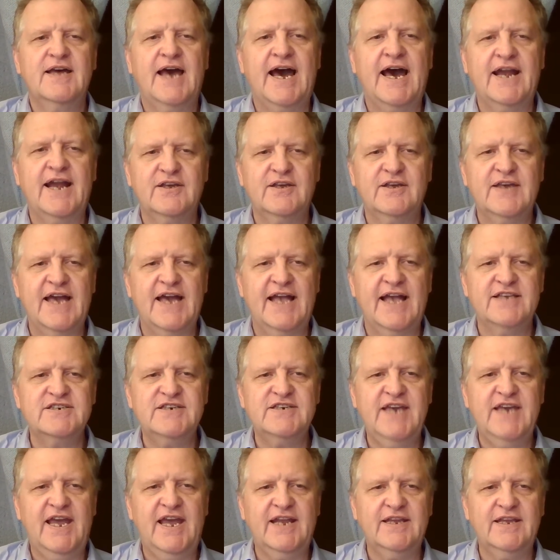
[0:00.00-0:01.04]
How do you
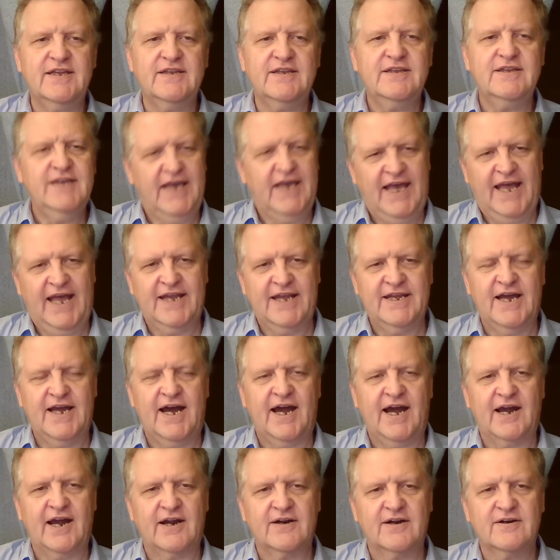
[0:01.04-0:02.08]
conjugate it? You add an
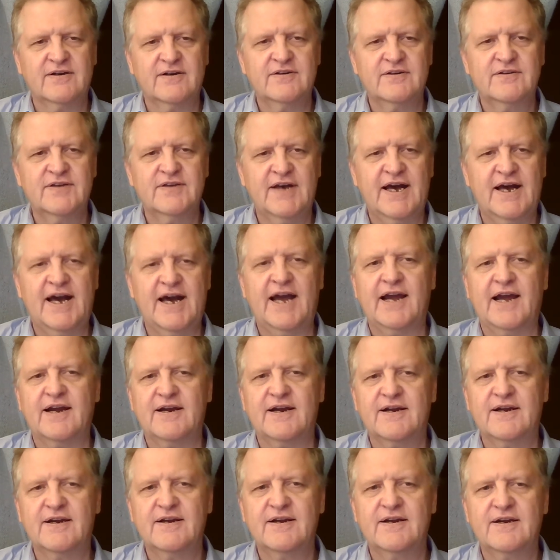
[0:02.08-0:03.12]
R,
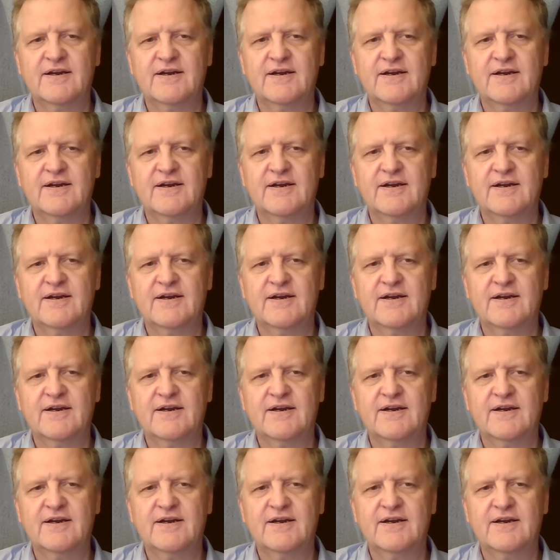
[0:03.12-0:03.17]
har.